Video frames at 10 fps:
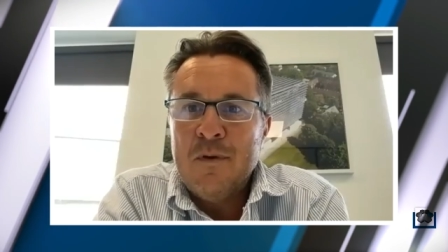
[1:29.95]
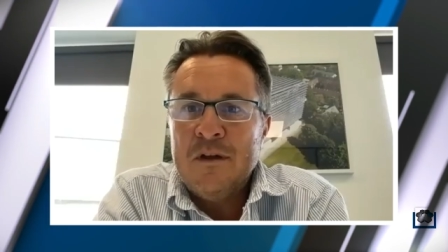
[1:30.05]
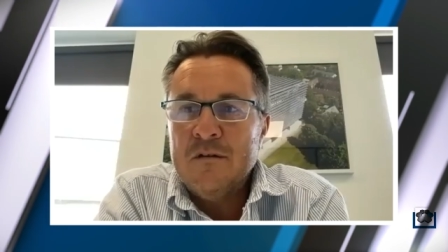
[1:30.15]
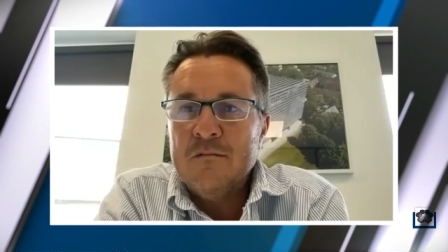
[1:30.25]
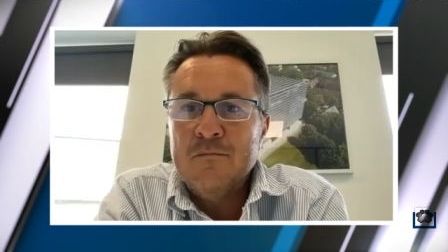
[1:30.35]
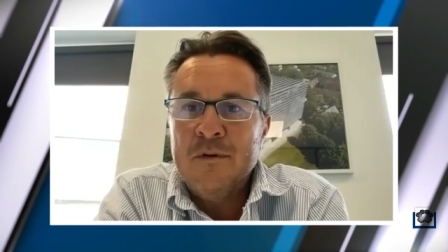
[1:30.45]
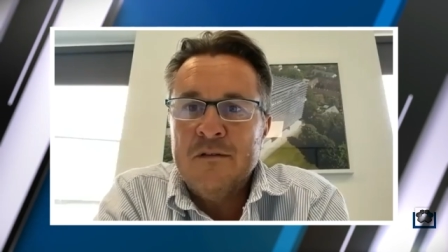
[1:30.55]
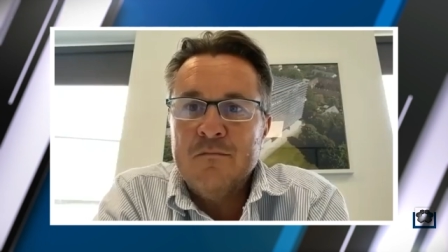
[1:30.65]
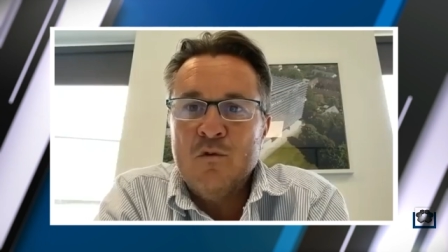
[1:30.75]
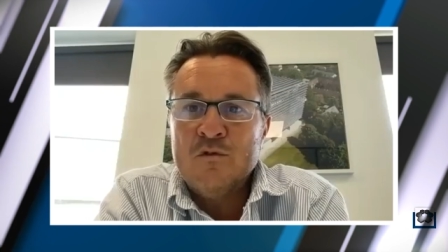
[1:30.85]
but
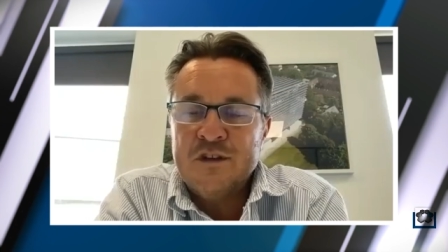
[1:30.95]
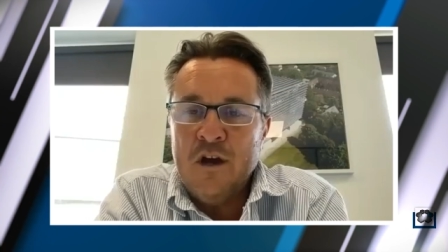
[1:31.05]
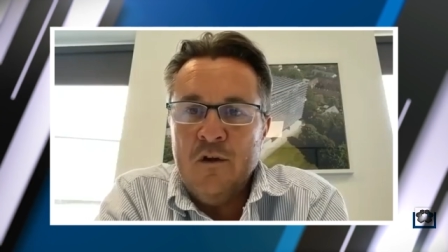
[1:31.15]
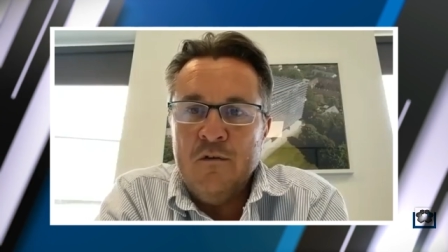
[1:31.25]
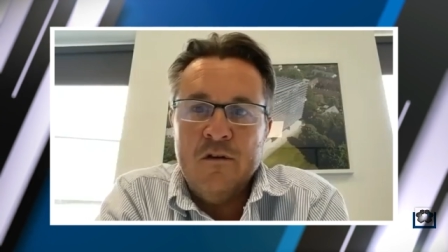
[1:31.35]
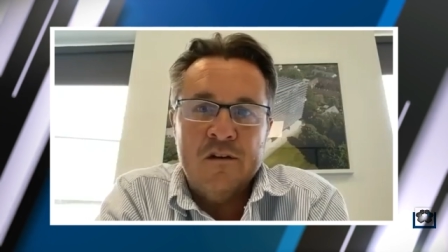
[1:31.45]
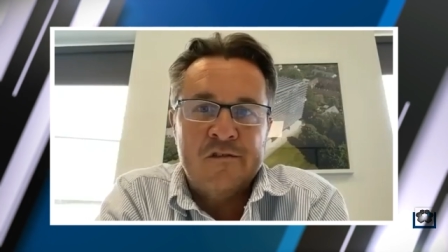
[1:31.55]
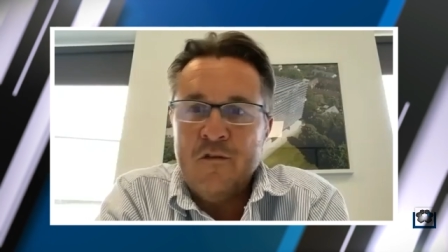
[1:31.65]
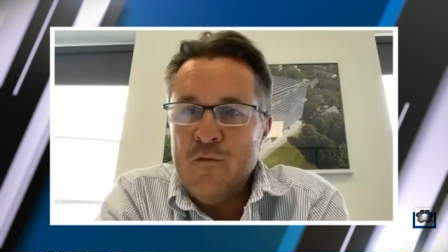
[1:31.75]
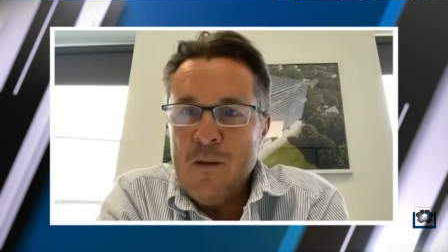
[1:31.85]
but also a
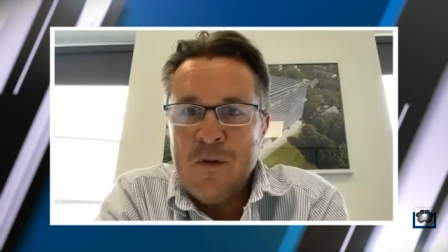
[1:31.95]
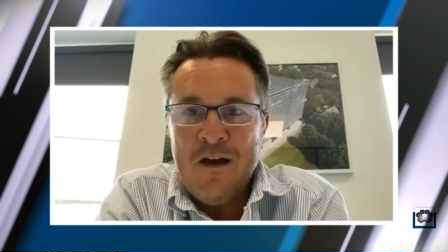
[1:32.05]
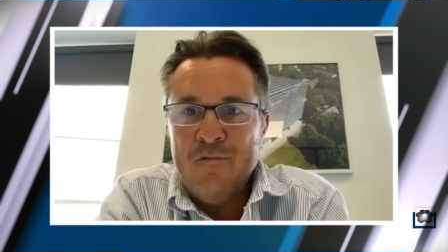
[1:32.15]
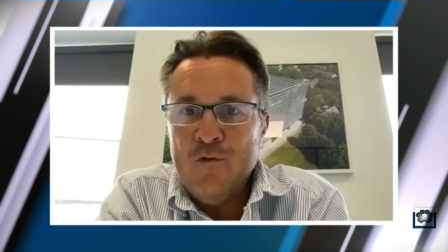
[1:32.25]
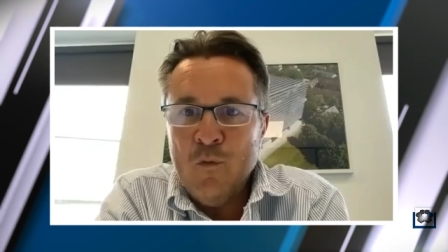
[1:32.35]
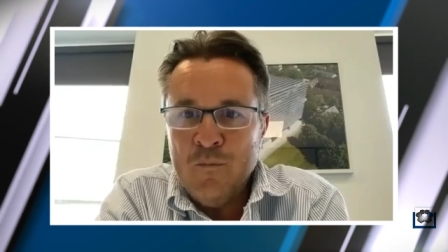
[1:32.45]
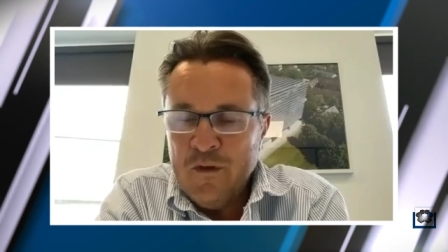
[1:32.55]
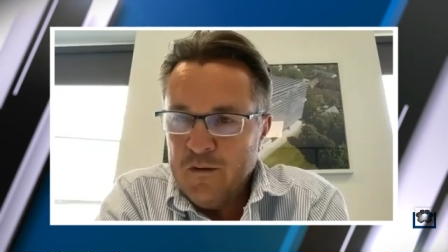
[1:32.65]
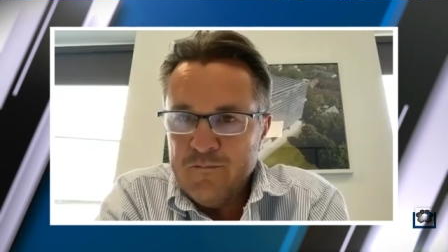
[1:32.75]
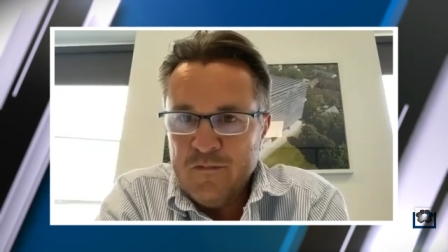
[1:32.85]
software platform
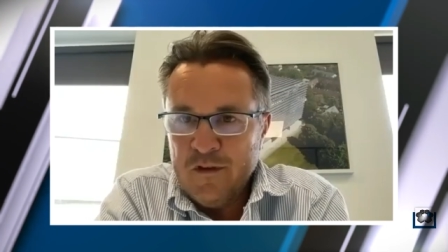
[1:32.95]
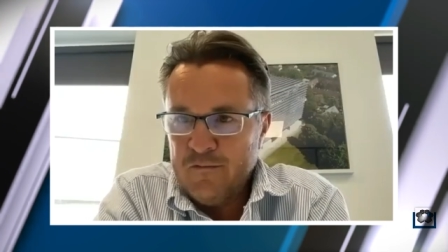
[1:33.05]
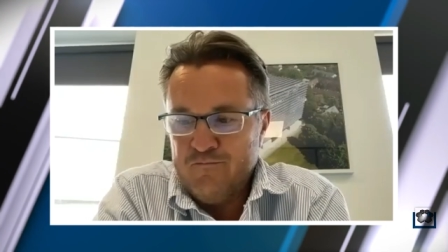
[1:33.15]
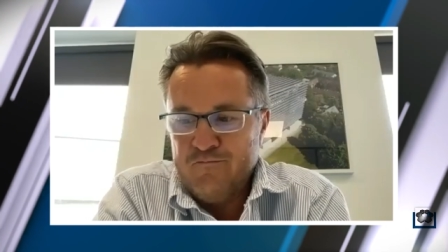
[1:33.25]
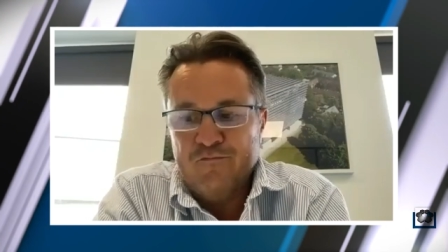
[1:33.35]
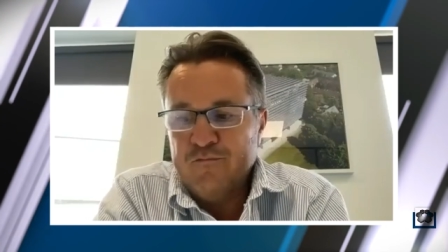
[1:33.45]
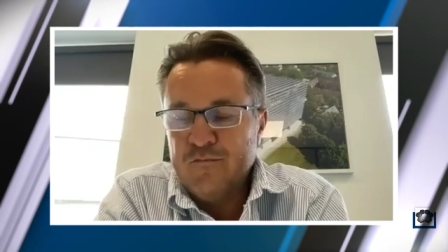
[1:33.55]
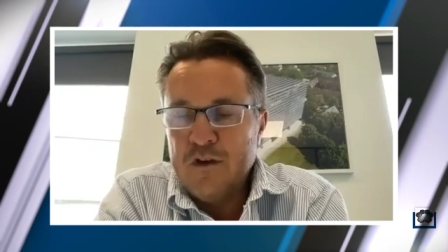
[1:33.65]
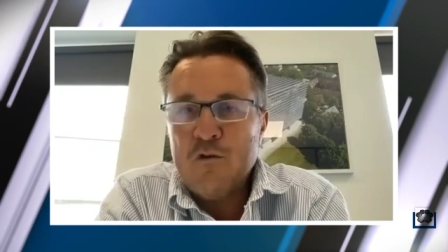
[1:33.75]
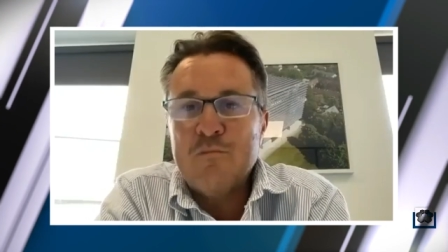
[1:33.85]
that that
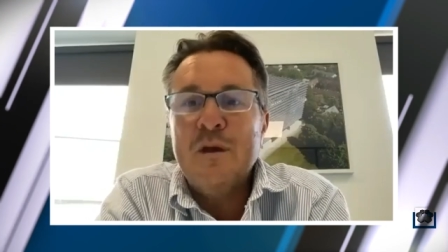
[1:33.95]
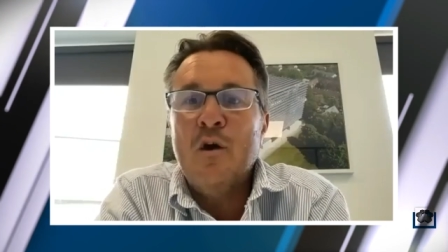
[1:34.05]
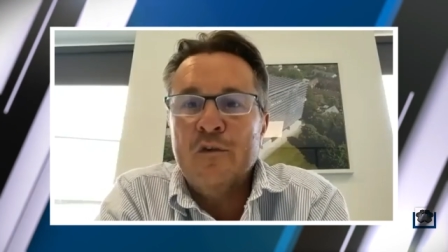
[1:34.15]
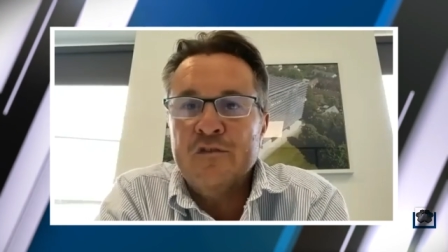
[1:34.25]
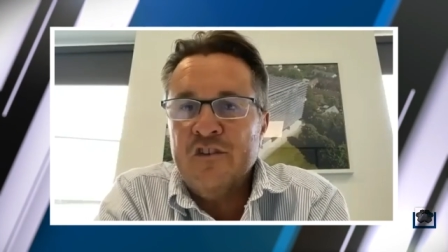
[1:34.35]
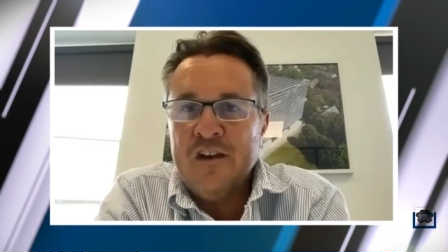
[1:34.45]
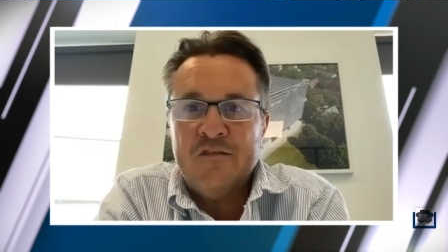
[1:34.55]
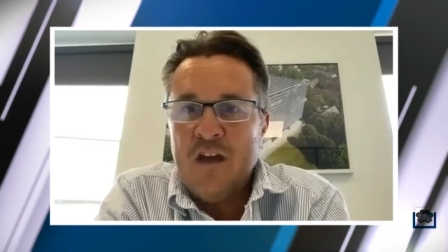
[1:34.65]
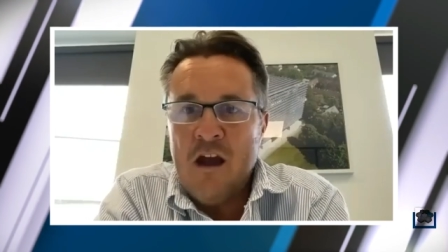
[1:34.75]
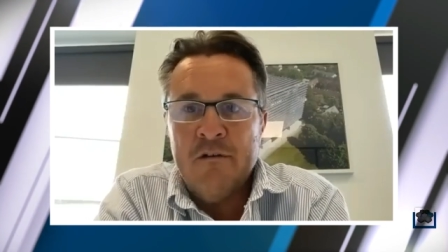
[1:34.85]
goes beyond
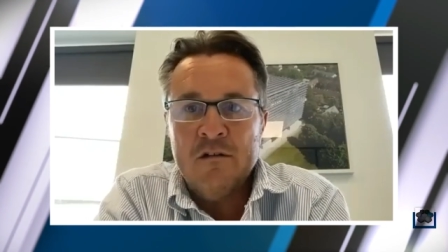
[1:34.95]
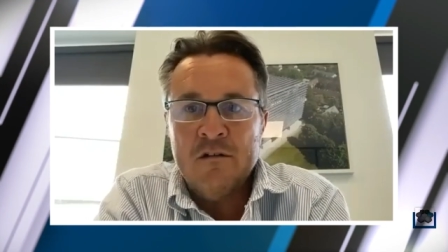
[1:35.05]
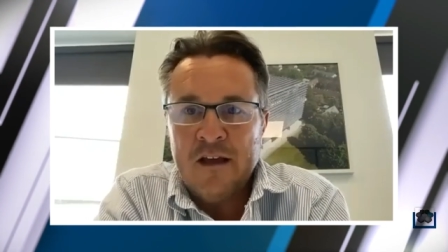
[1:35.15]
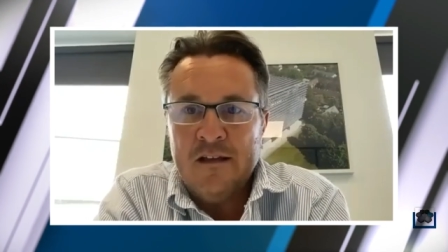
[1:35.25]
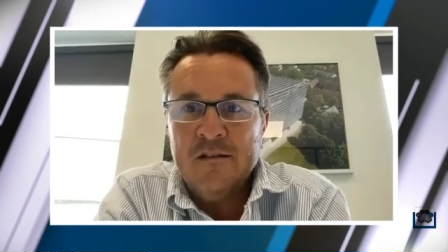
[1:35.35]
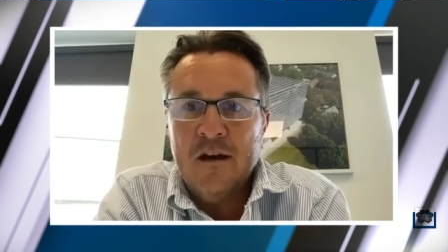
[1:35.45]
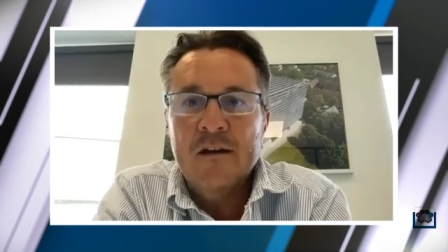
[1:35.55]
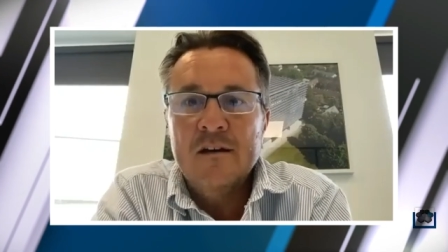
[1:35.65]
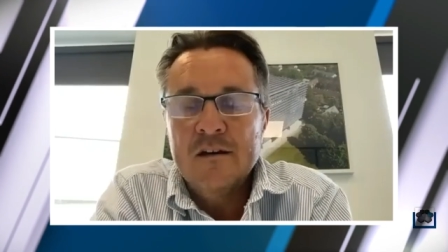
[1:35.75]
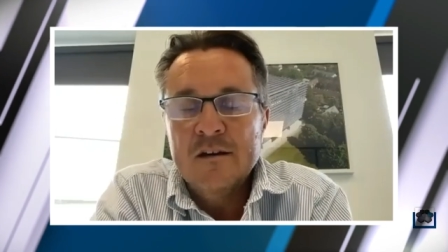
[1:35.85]
just aerial data